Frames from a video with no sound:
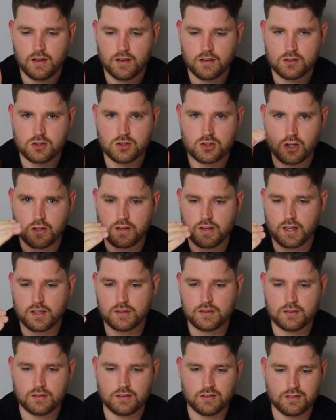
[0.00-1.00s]
so
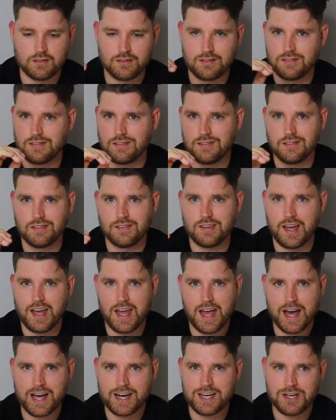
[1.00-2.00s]
that
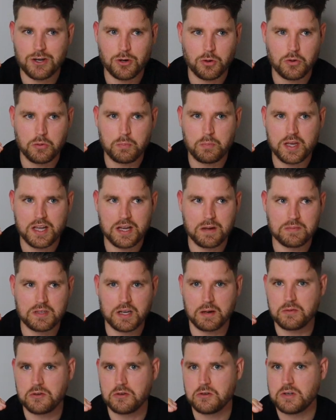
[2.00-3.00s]
the Audi or the
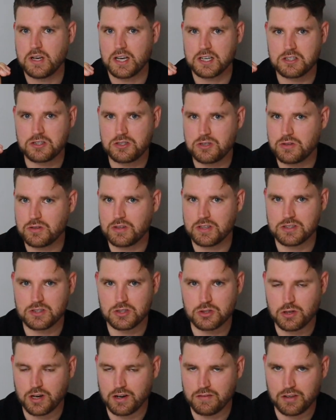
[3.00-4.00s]
BMW next to you
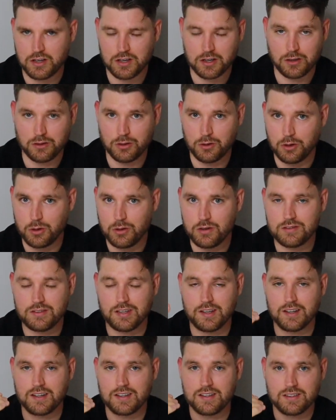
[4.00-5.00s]
that's driving like a
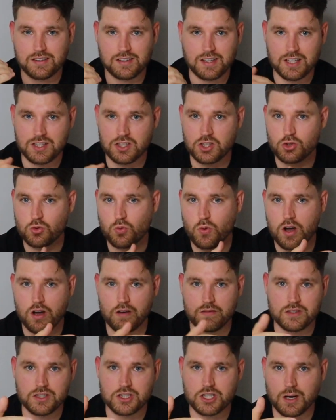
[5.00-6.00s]
lunatic can
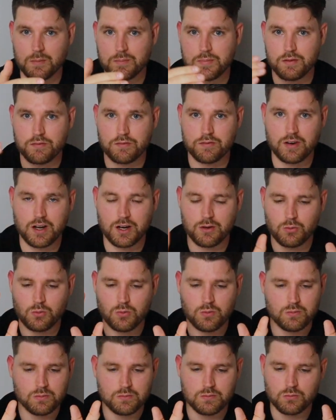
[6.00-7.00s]
swerve and jump in
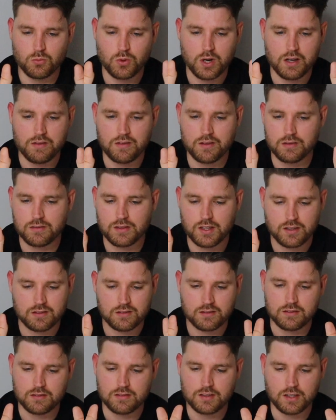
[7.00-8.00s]
front. Whatever,
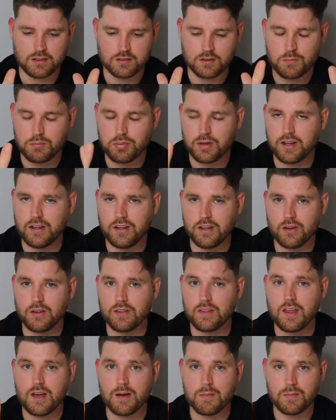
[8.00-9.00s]
that's completely
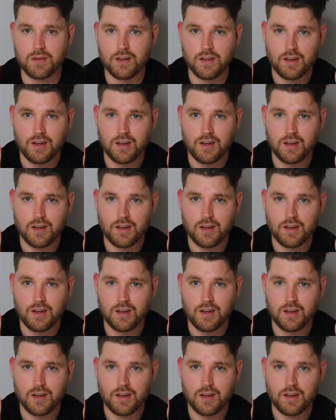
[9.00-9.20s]
on them.